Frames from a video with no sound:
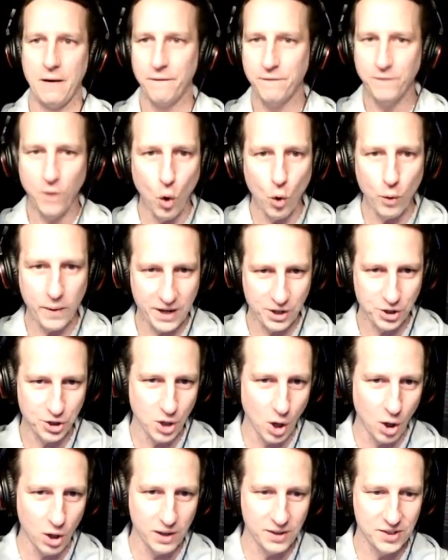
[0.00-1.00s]
$4-ish
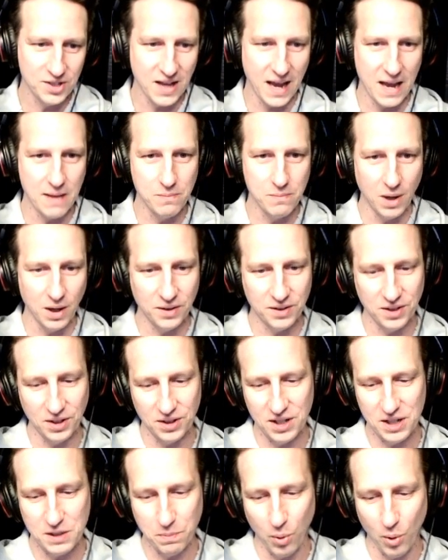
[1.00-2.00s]
a month at
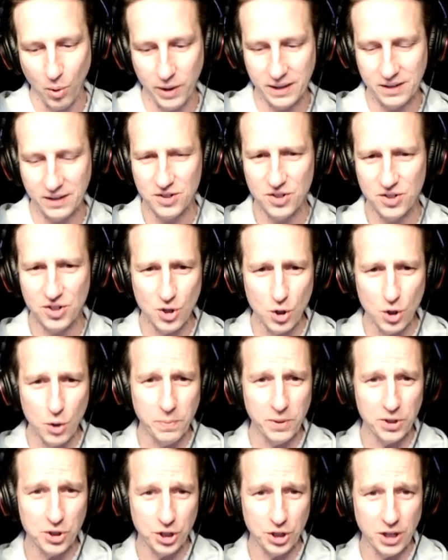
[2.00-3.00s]
this point. Super
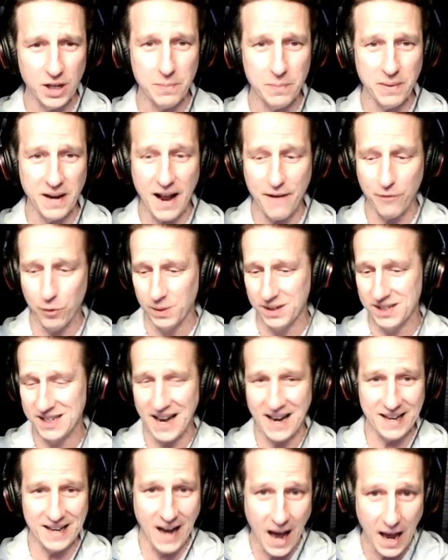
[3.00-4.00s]
cheap, and everyone's
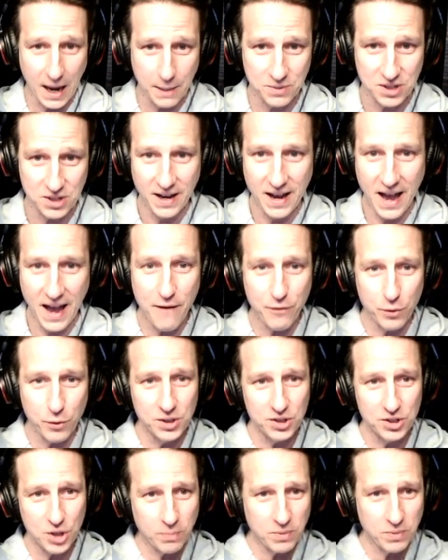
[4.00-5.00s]
getting hyped.
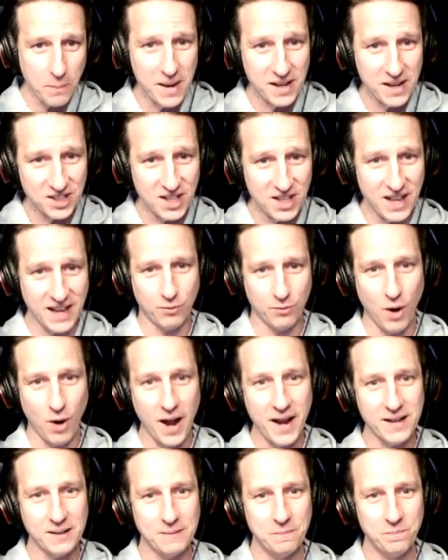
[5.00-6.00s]
Everyone's optimistic,
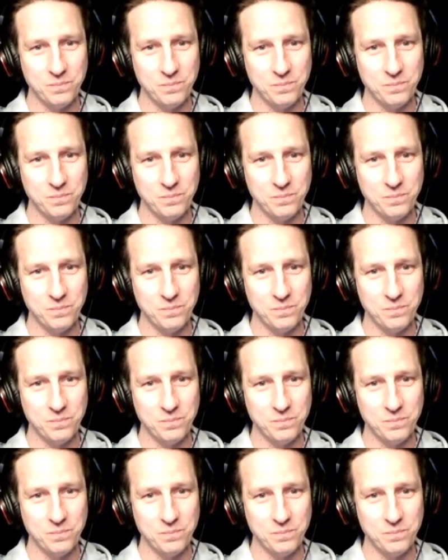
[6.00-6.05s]
right?